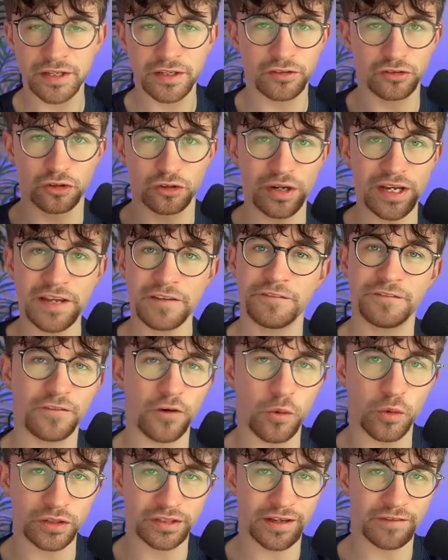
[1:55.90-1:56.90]
So if
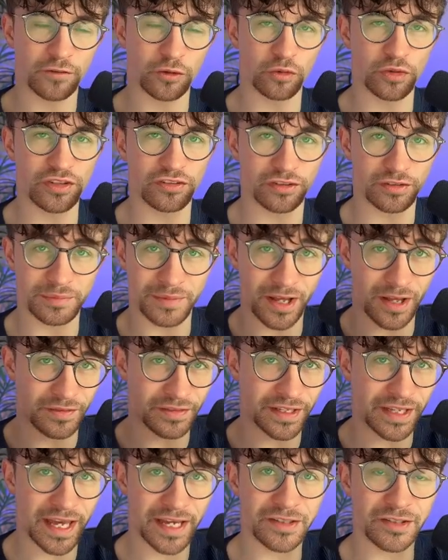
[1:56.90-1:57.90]
for whatever reason
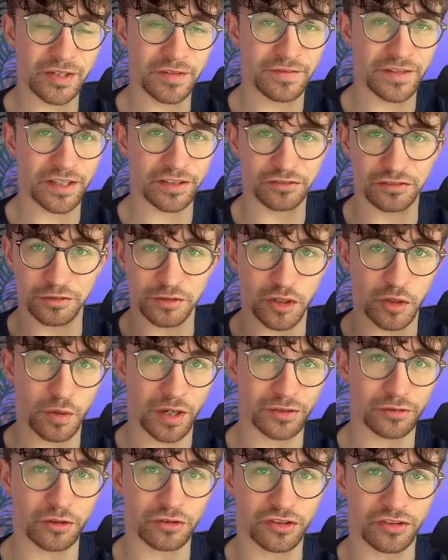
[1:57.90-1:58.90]
at the end of this you
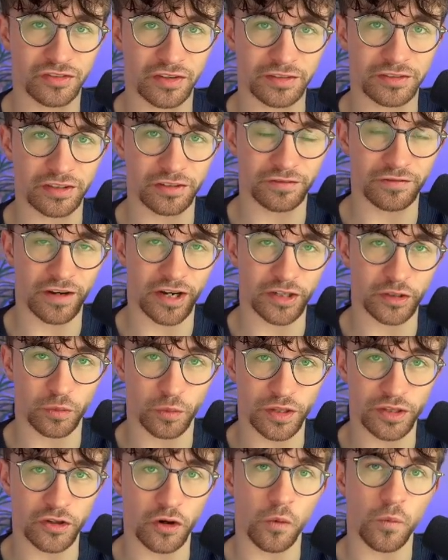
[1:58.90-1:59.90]
are not satisfied
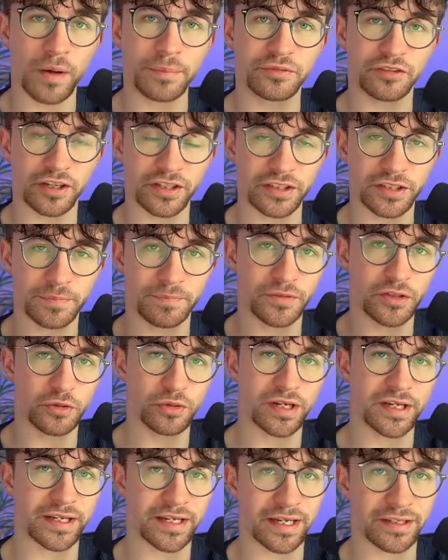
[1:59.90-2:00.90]
with your website,
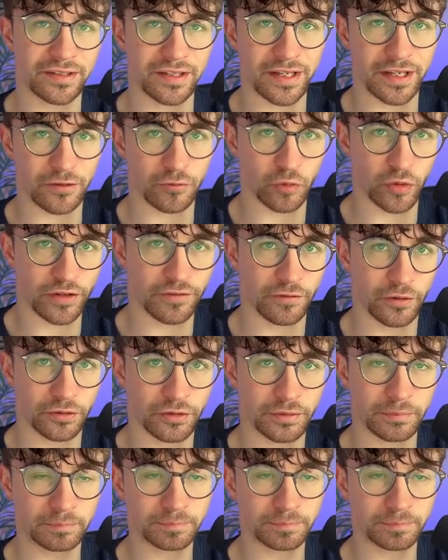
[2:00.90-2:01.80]
you can get a refund.